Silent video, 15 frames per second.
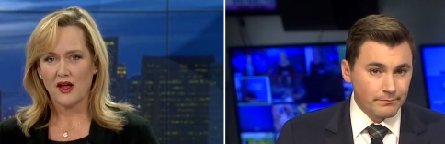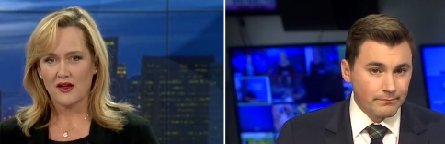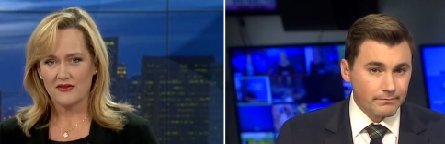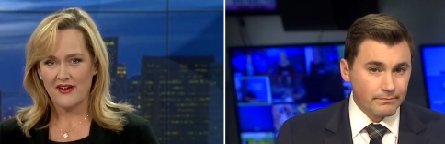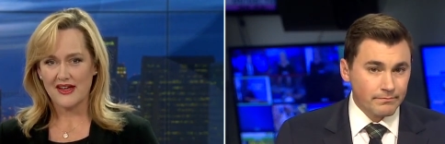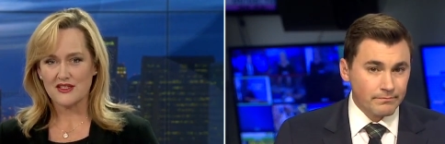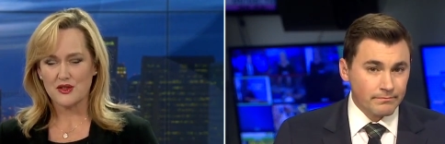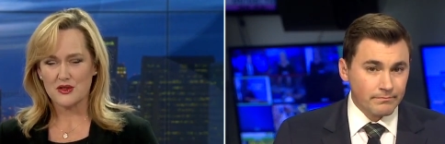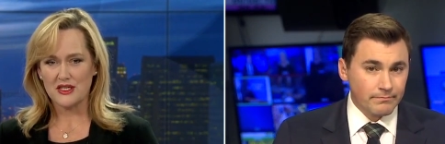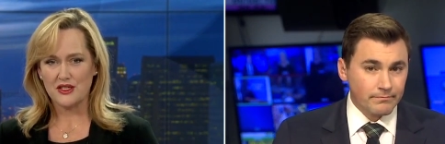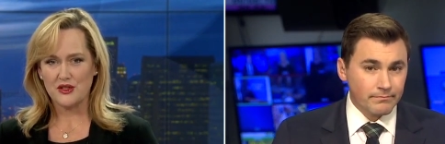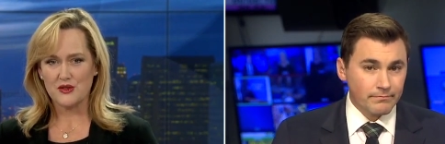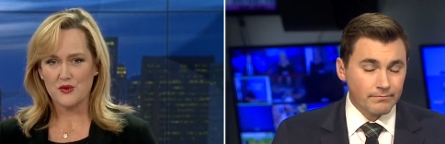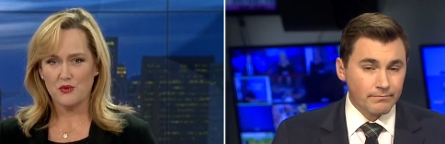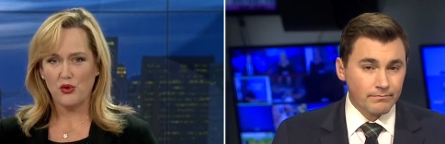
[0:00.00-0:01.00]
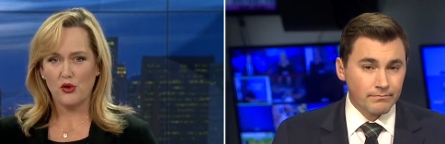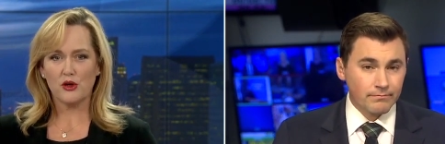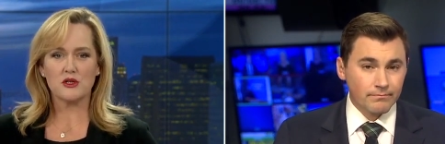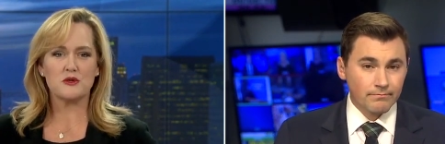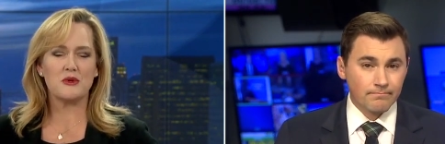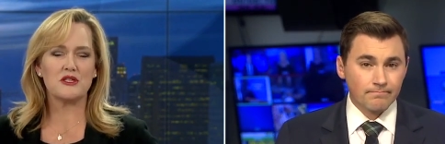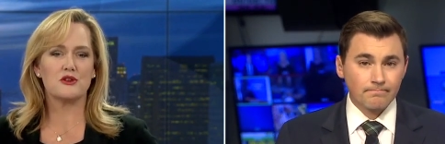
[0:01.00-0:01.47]
Speaker 1: Fox 13 News
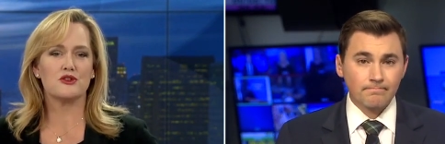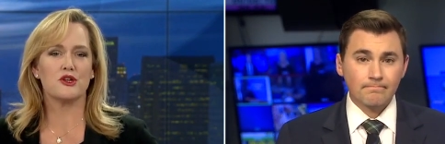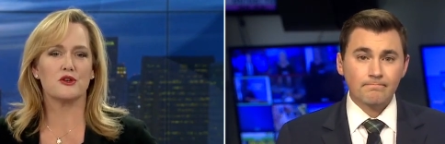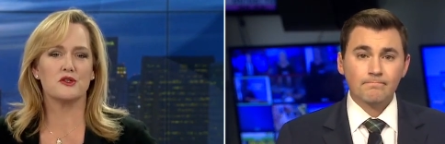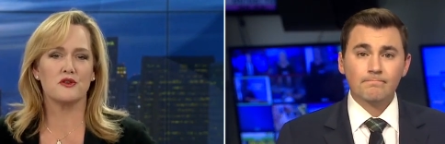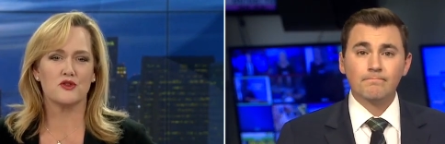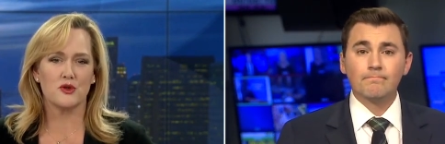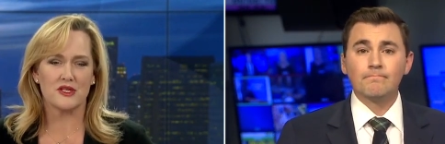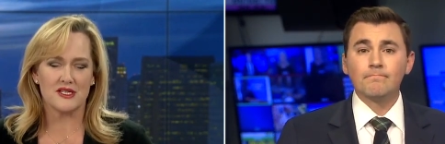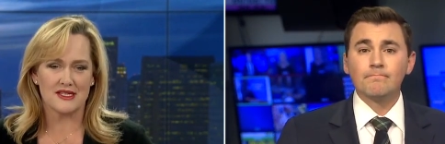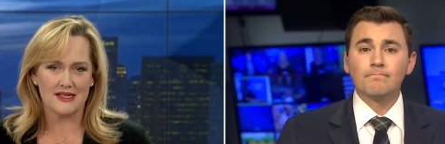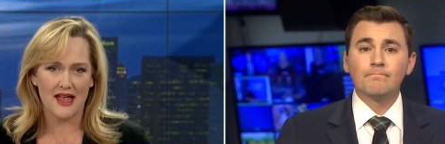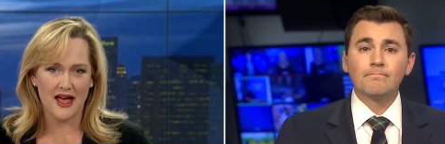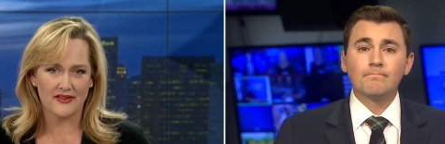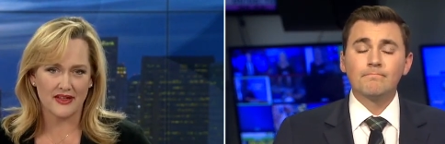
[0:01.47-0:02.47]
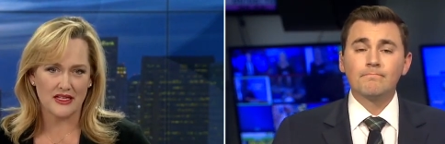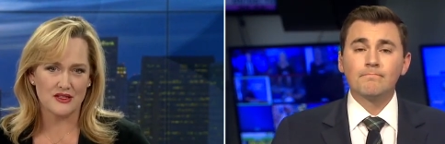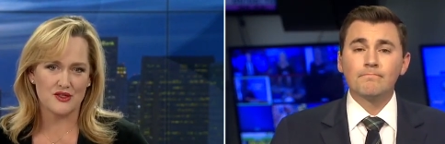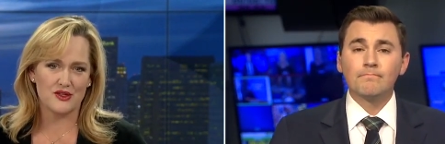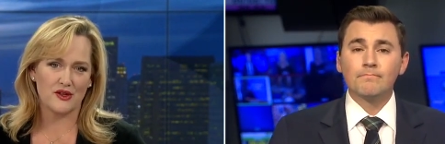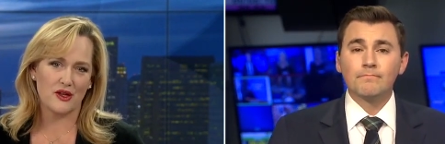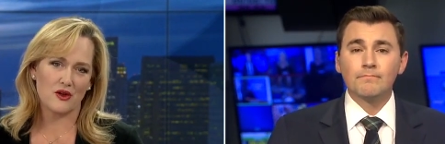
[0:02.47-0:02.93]
reporter Spencer Joseph joins us live in
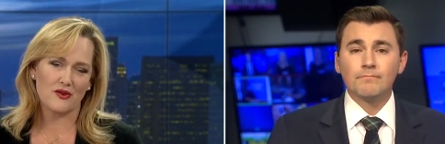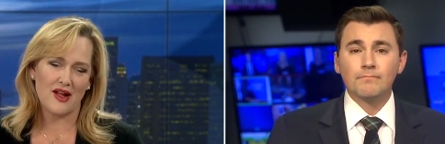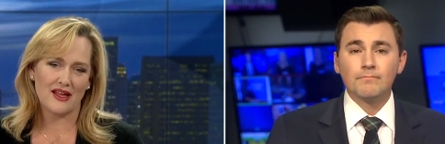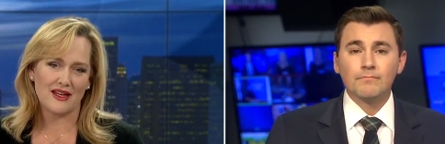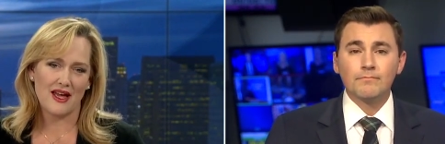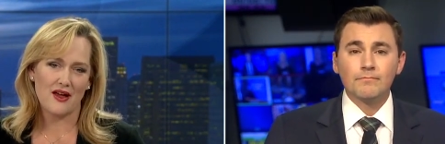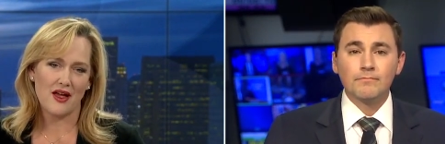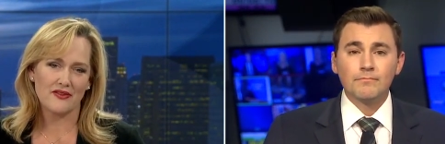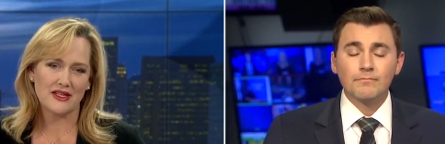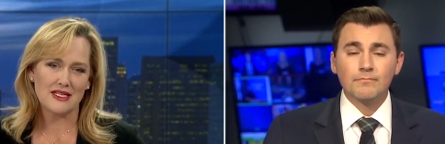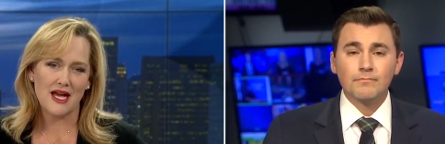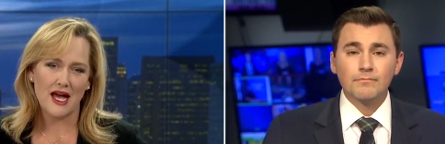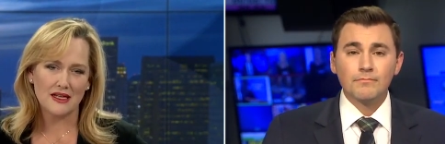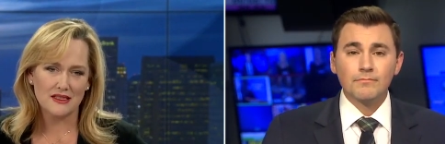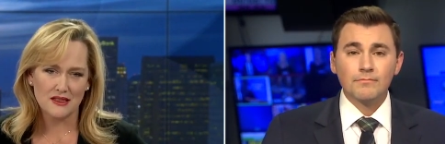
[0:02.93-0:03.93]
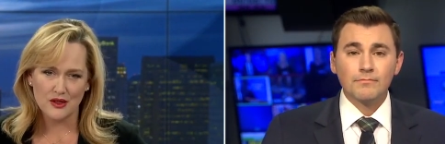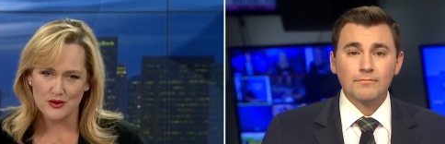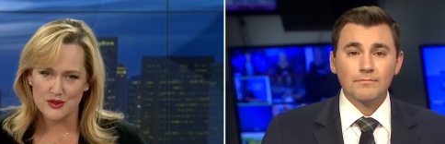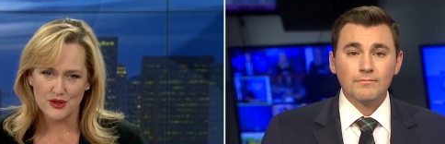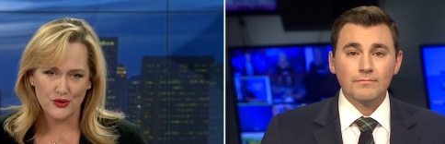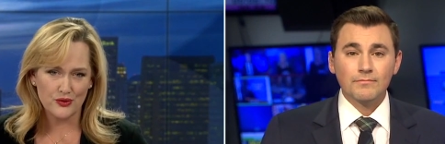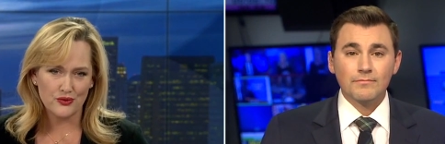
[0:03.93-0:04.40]
studio right now, having talked to
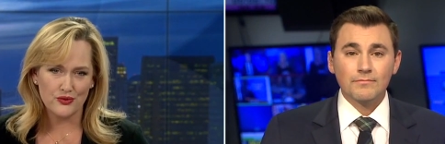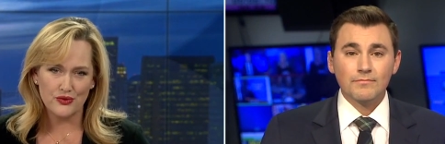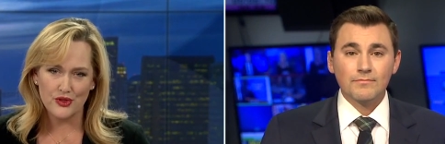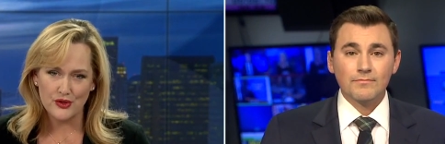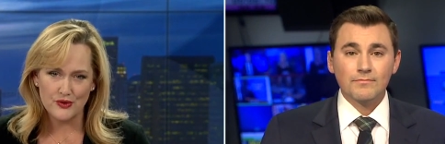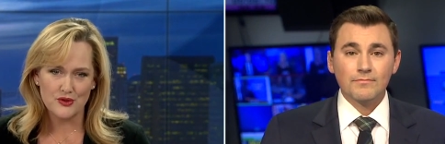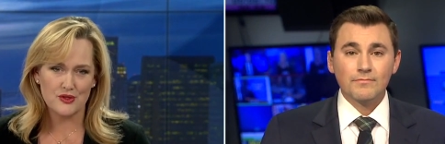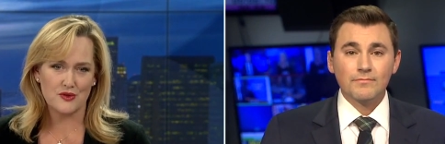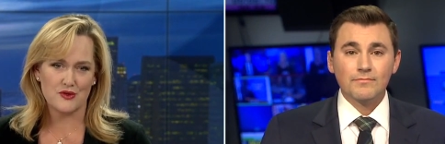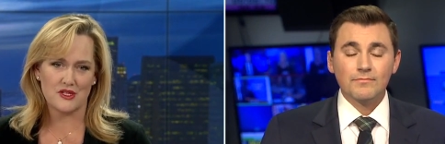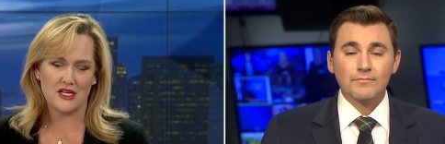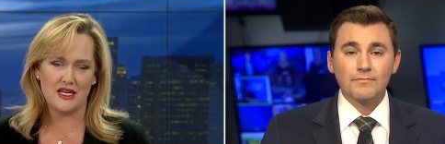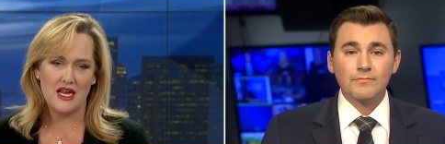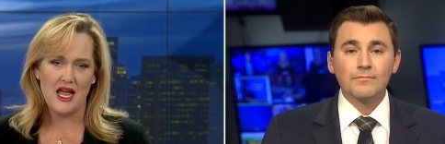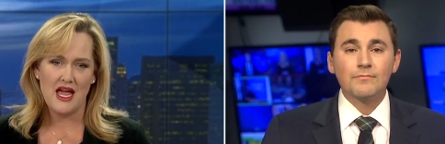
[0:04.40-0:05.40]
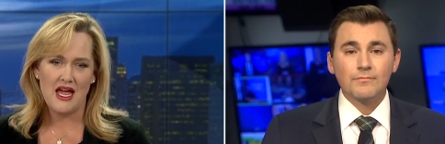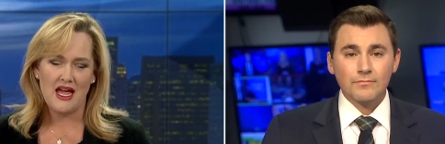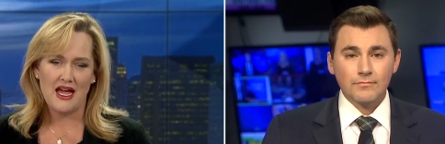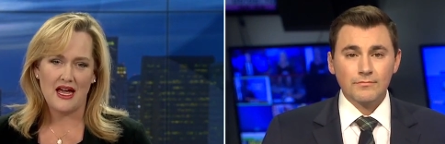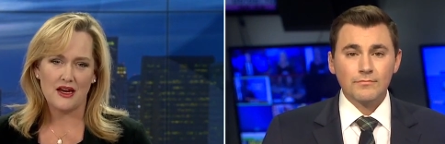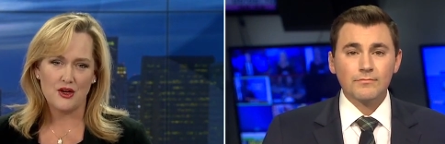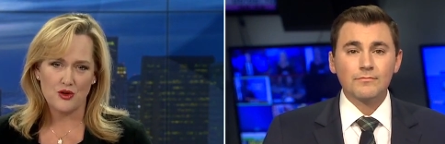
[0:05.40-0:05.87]
those who knew Susan
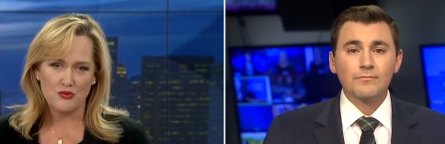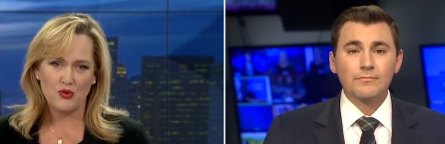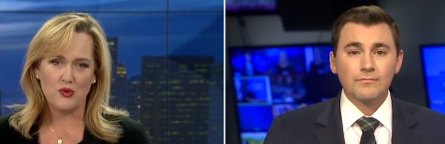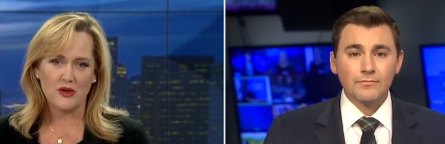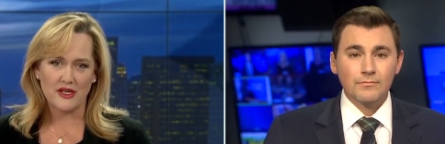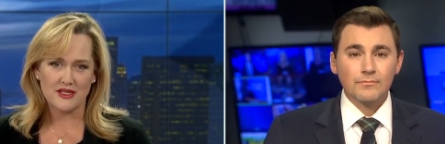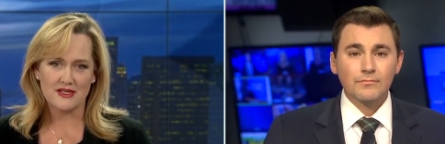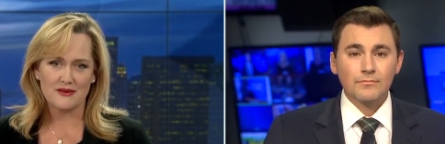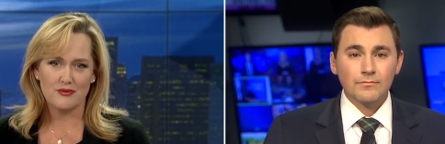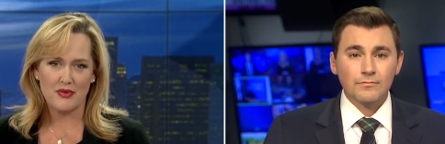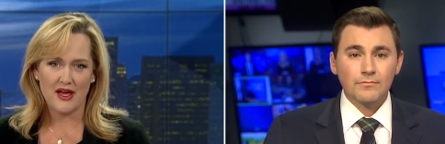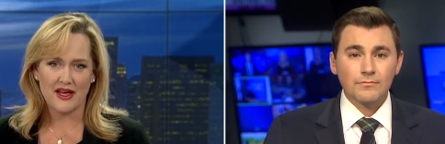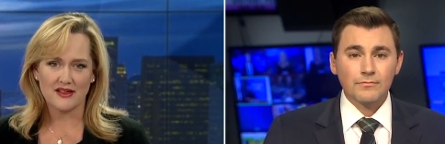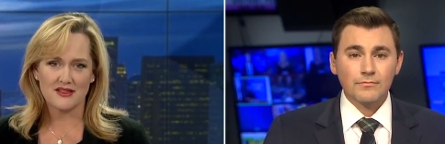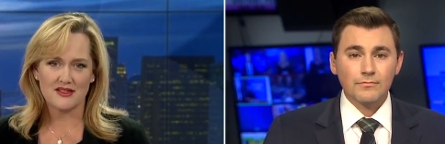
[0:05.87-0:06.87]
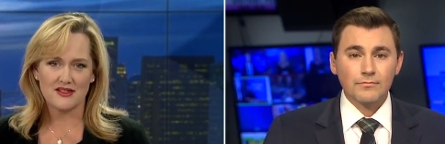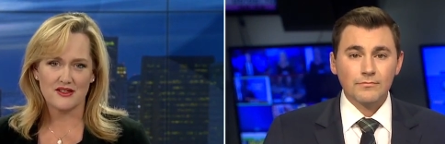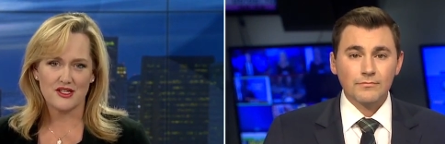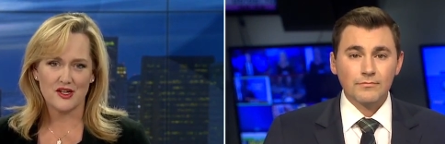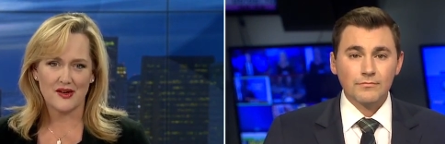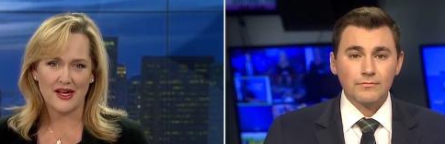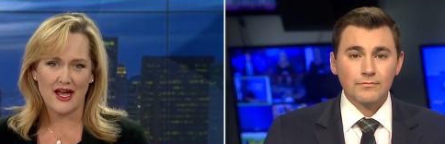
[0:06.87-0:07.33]
and her boys best,
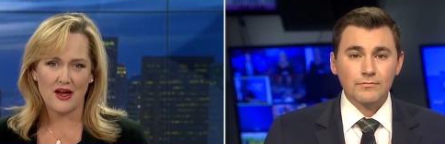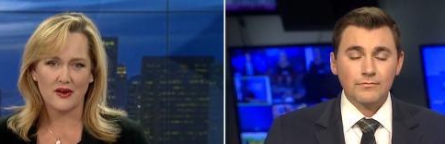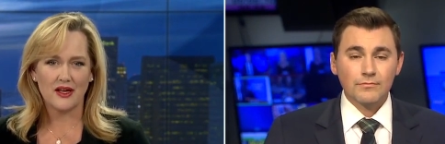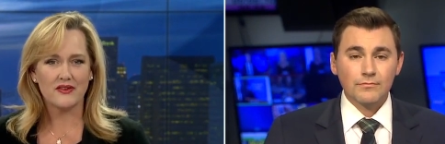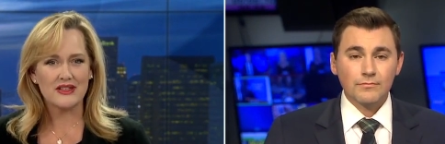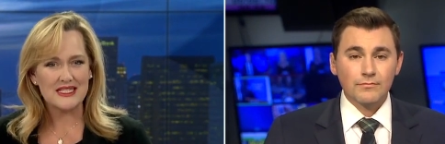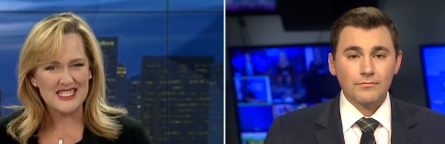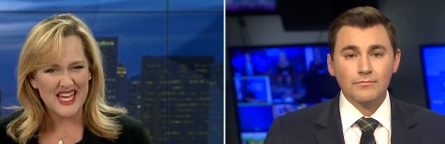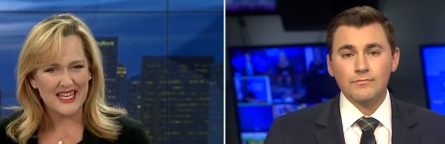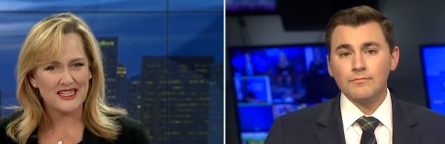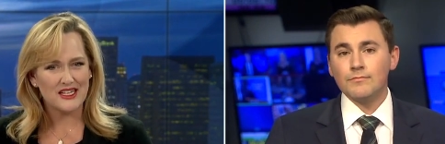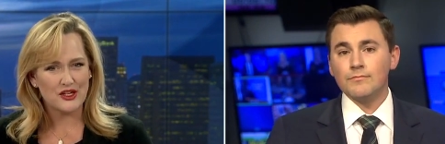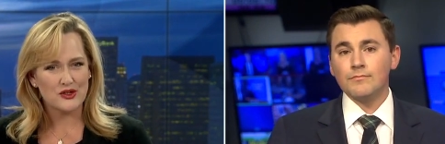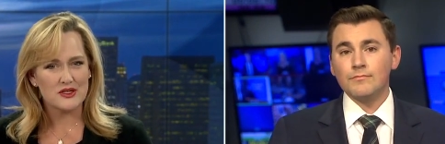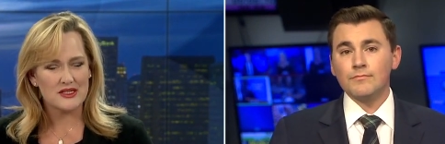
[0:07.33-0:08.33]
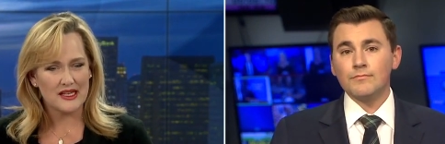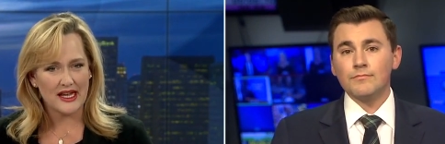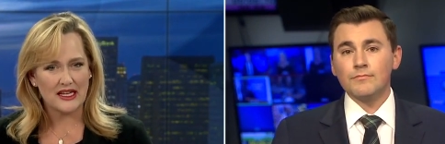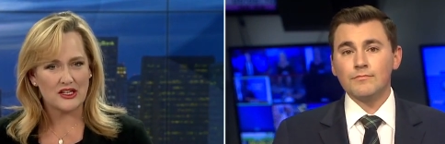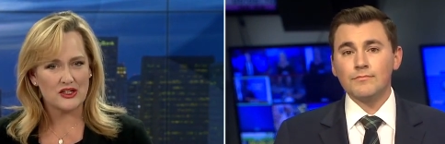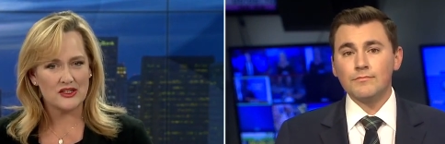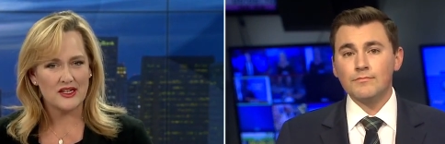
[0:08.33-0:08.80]
sharing how even 10 years
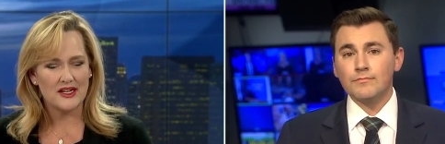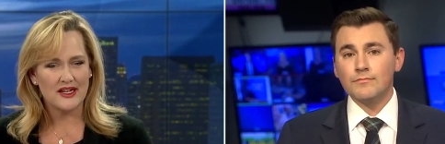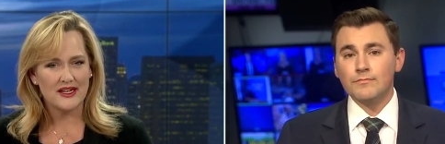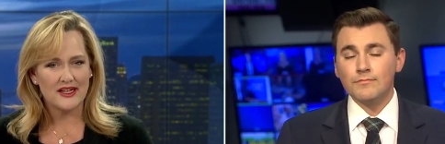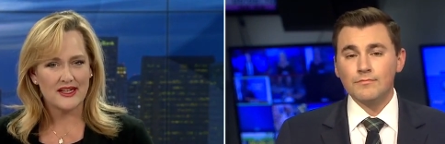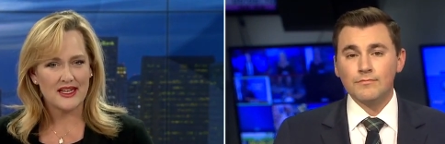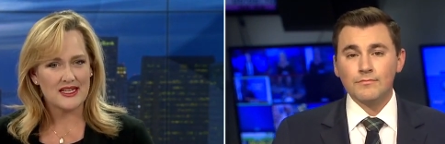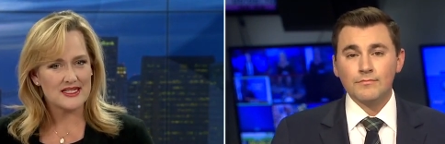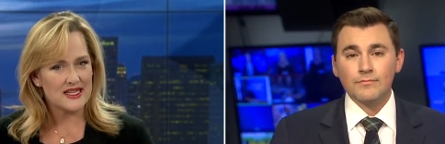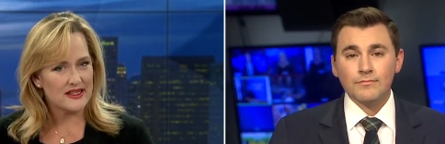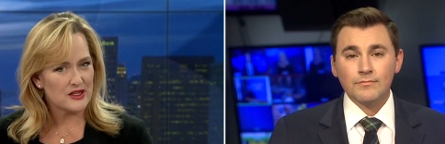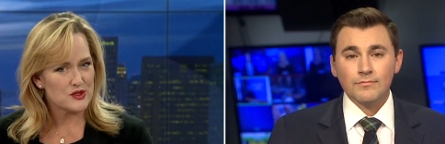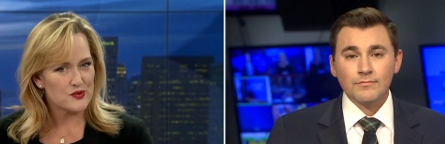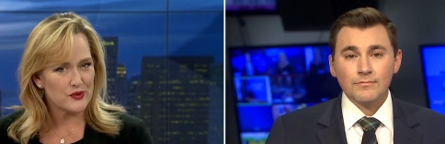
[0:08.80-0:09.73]
later, they say there's